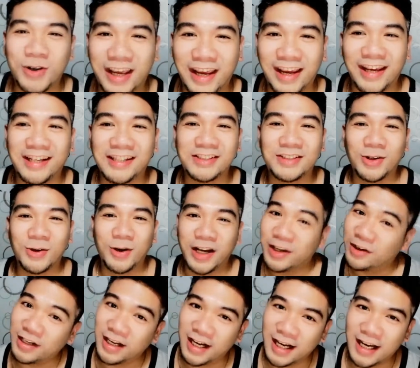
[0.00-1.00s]
Okay,
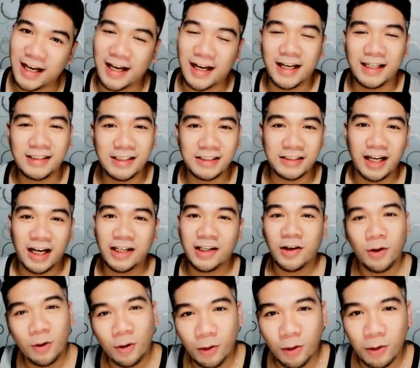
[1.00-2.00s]
so ayun na nga, I just got
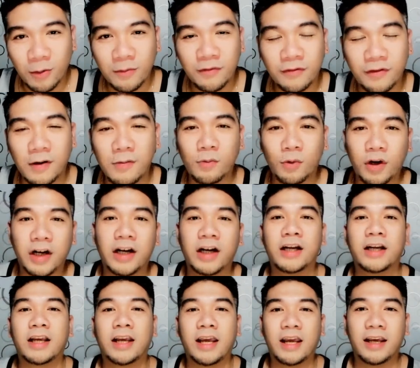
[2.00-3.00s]
home from
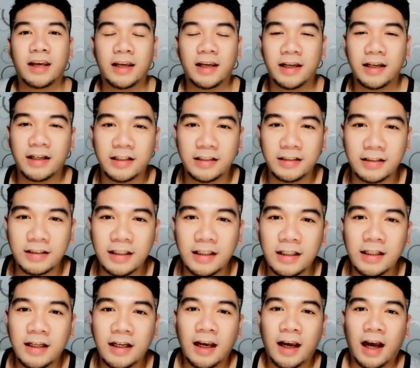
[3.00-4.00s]
work and
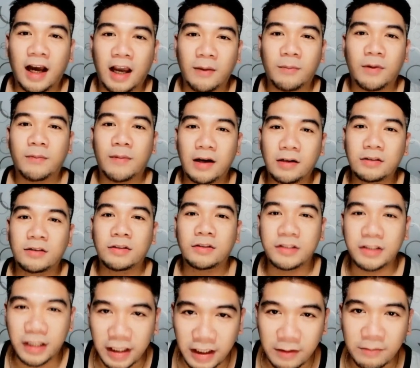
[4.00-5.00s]
I'm about
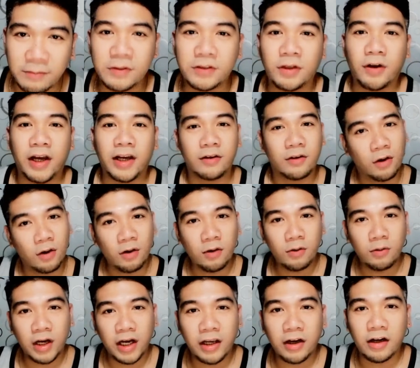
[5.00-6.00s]
to sleep. So I know
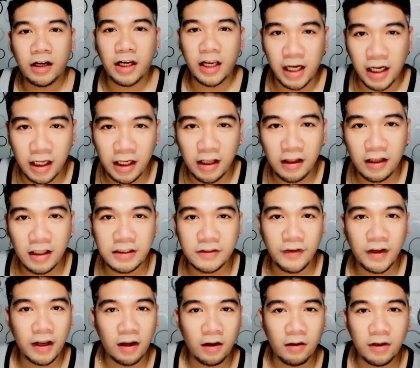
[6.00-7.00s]
why you're here in
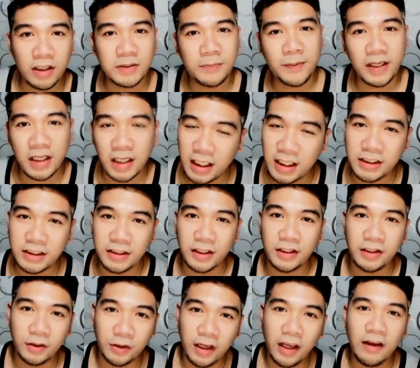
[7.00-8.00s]
this video is because
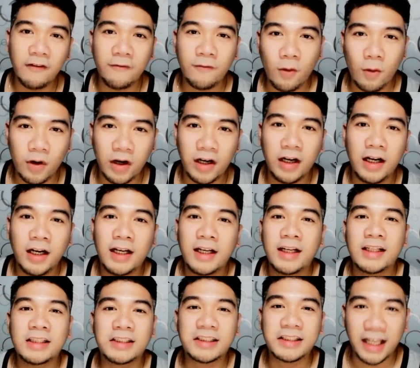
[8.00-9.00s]
you're looking for
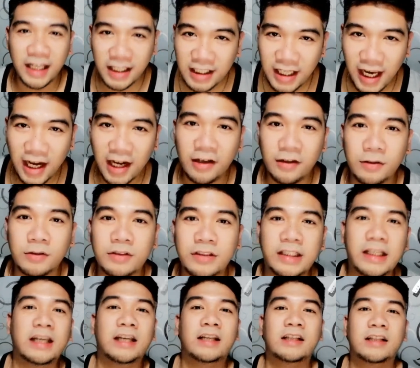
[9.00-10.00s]
skincare
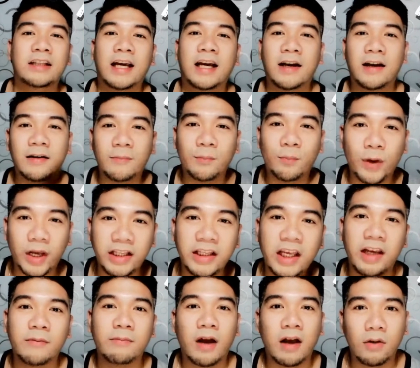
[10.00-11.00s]
routine na
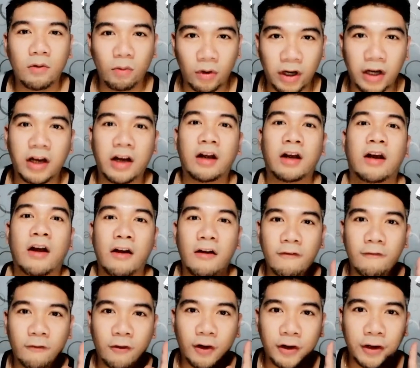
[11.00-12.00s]
pwedeng mag-work
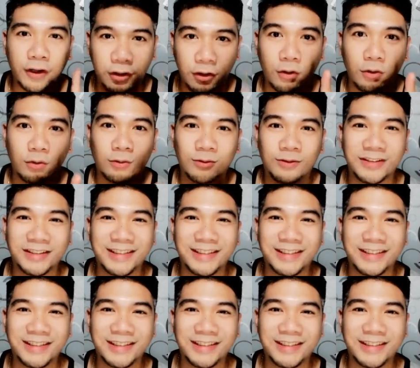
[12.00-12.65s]
for you.